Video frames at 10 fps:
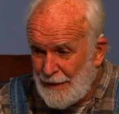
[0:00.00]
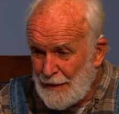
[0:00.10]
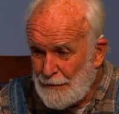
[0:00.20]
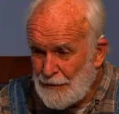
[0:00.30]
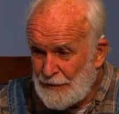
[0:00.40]

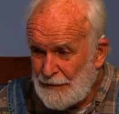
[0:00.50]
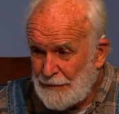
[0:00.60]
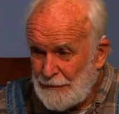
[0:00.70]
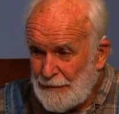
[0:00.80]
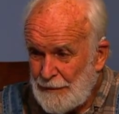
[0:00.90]
that's
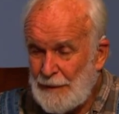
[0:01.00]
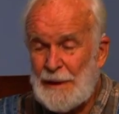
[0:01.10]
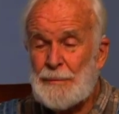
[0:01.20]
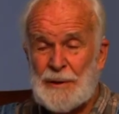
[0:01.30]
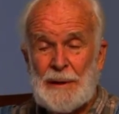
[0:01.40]

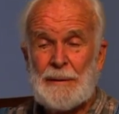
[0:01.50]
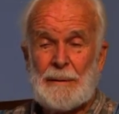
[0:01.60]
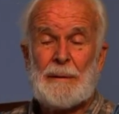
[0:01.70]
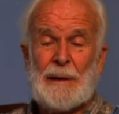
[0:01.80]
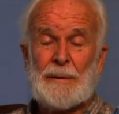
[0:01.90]

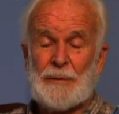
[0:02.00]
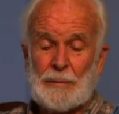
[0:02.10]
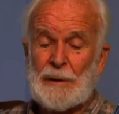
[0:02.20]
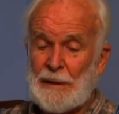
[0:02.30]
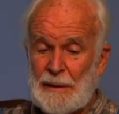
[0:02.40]

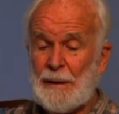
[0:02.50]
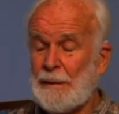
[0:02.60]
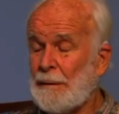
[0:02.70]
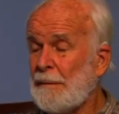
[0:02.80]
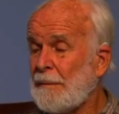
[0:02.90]
what he
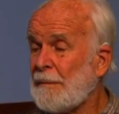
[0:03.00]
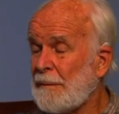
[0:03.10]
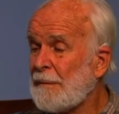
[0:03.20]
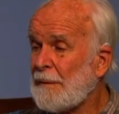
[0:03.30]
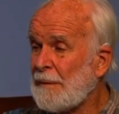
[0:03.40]
did.
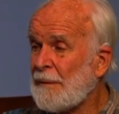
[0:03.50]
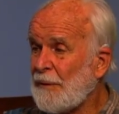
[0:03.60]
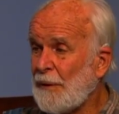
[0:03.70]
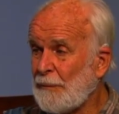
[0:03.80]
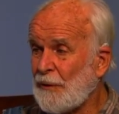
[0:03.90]

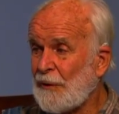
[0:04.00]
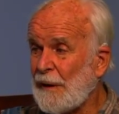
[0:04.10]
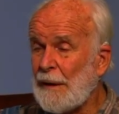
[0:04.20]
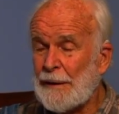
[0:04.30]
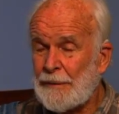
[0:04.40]
He was
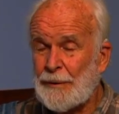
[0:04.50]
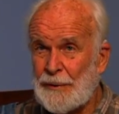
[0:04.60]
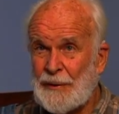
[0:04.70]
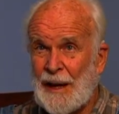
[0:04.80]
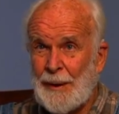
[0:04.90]
stealing for
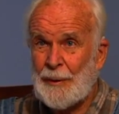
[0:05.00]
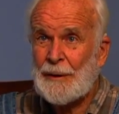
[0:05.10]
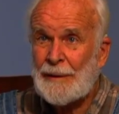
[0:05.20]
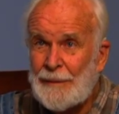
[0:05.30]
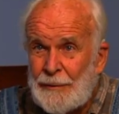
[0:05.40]
his habit,
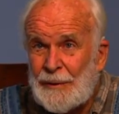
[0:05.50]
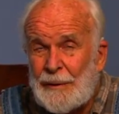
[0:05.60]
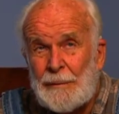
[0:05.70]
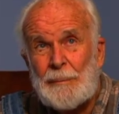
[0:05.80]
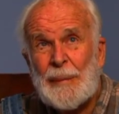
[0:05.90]
and that was
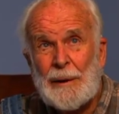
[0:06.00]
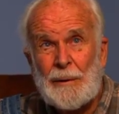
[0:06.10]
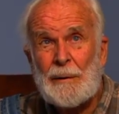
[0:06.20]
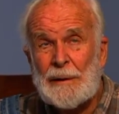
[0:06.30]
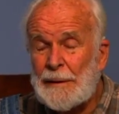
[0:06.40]
about
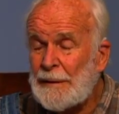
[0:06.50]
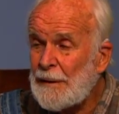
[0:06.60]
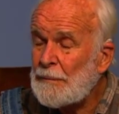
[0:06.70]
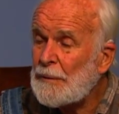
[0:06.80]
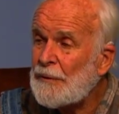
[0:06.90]
all he
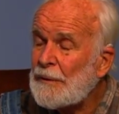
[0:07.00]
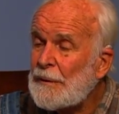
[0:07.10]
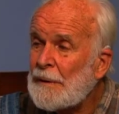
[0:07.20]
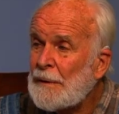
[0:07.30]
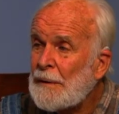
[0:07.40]
did, was
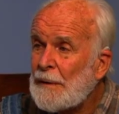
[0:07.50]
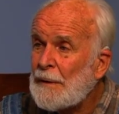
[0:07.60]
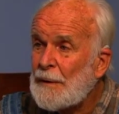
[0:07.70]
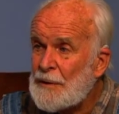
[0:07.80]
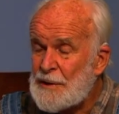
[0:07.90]

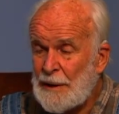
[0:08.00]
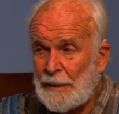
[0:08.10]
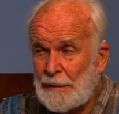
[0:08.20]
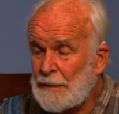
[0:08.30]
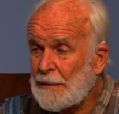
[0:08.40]

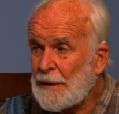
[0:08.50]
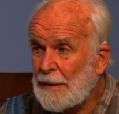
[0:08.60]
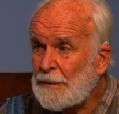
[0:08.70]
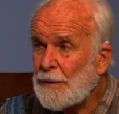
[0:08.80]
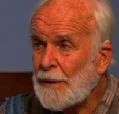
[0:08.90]
steal and
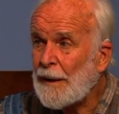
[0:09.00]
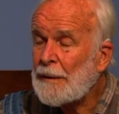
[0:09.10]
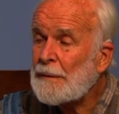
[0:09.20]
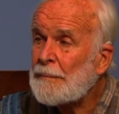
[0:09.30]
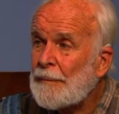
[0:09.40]
get crack.